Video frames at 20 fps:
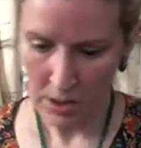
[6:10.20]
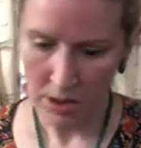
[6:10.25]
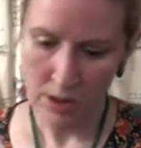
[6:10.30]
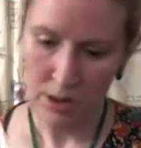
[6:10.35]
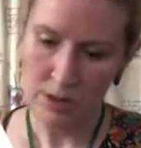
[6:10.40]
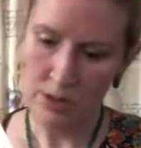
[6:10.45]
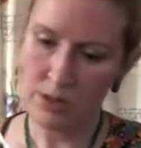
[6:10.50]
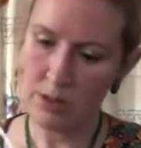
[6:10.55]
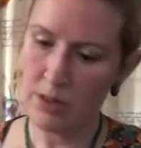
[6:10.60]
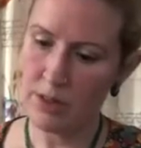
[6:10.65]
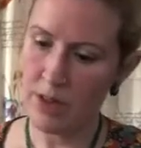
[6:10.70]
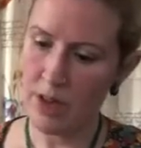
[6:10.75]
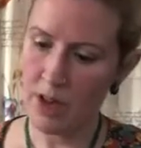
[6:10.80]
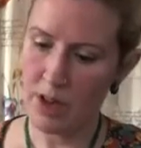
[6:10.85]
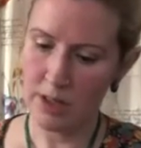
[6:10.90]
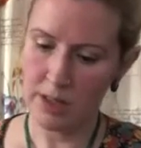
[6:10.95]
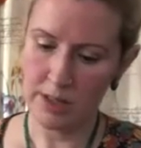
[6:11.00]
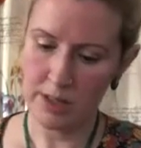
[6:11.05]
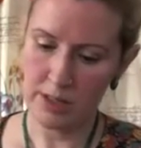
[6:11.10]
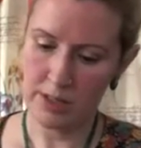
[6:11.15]
So that
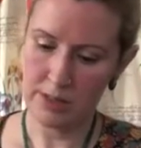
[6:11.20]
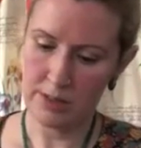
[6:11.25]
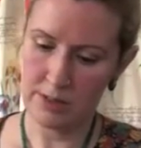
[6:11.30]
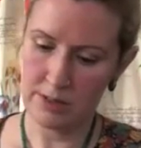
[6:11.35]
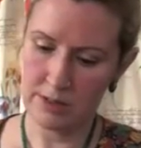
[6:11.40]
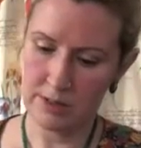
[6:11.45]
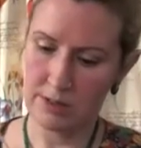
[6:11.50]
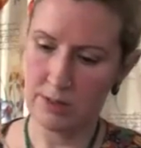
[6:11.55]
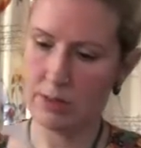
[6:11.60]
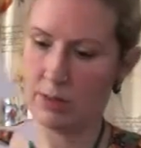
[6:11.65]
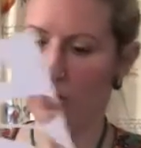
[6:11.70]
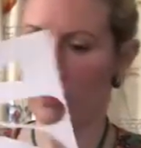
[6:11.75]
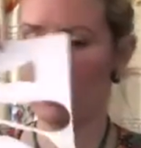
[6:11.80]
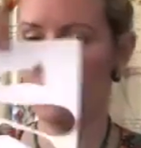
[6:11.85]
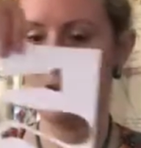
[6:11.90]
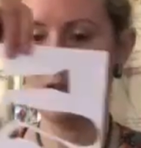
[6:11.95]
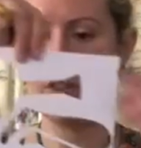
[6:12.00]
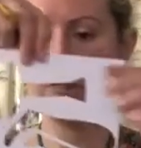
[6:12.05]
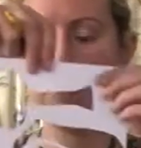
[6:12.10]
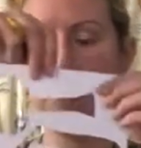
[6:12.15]
is
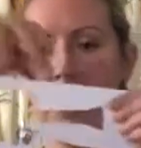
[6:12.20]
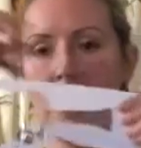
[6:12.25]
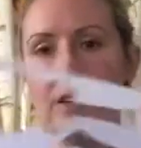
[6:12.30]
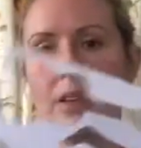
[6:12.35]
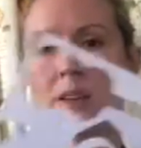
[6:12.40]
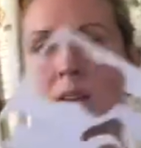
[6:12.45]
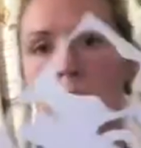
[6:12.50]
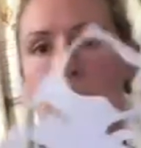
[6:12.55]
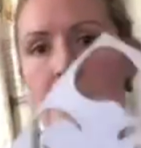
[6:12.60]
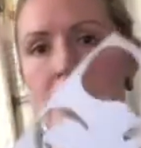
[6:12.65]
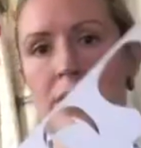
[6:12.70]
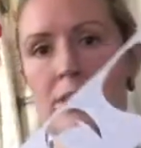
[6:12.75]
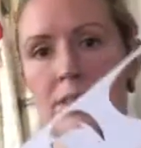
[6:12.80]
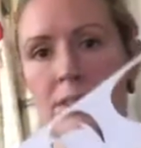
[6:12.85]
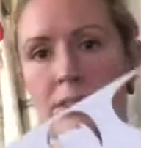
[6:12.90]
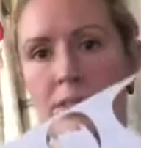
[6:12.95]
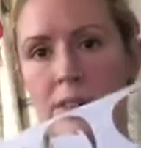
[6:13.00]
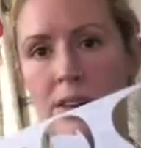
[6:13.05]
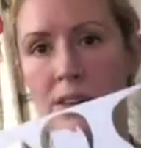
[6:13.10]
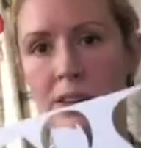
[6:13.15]
all of my
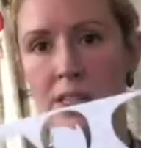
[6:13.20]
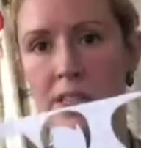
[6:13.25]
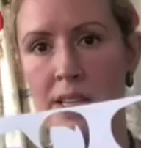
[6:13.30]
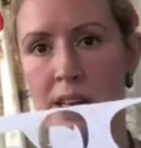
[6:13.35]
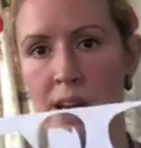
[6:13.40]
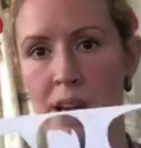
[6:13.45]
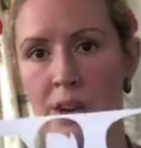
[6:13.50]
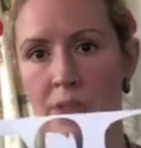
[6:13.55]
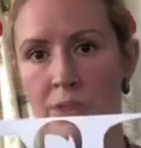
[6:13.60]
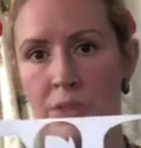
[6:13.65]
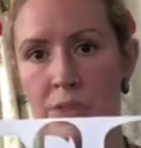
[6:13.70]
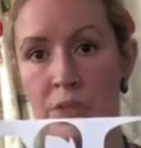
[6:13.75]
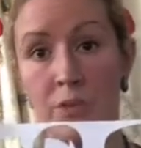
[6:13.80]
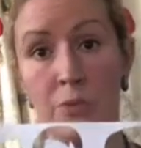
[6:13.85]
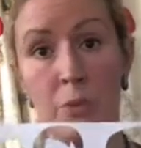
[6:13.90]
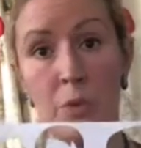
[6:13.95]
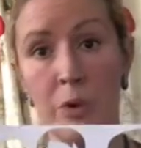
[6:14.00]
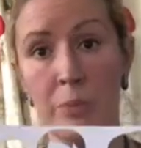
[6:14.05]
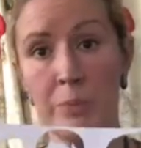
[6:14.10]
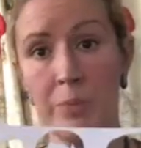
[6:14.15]
pieces cut out of
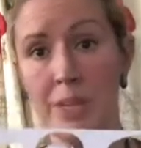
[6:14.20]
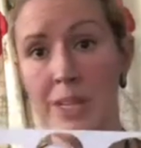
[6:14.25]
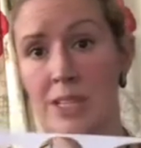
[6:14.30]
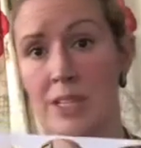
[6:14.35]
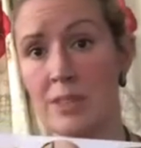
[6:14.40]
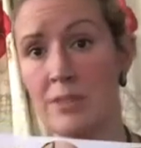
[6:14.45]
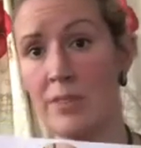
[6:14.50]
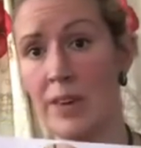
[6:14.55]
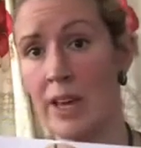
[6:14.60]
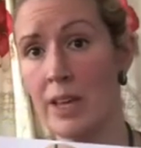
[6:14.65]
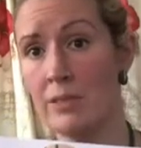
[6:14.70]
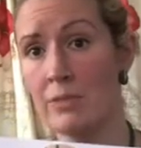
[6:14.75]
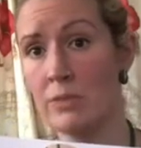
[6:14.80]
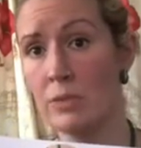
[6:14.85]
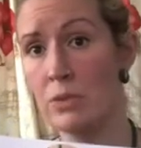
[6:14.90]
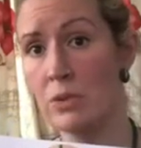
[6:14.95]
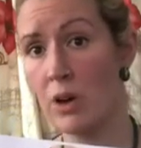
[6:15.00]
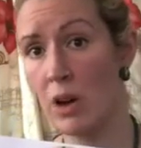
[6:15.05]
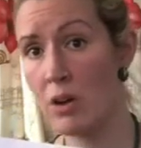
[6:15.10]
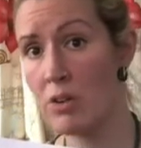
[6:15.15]
one piece of
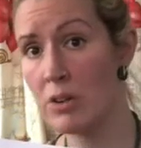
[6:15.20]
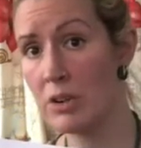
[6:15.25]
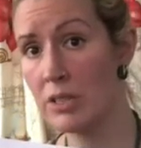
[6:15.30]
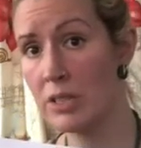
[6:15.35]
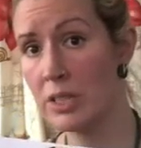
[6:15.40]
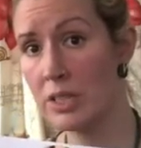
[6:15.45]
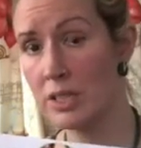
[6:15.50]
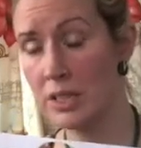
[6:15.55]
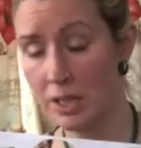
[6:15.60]
A4 card.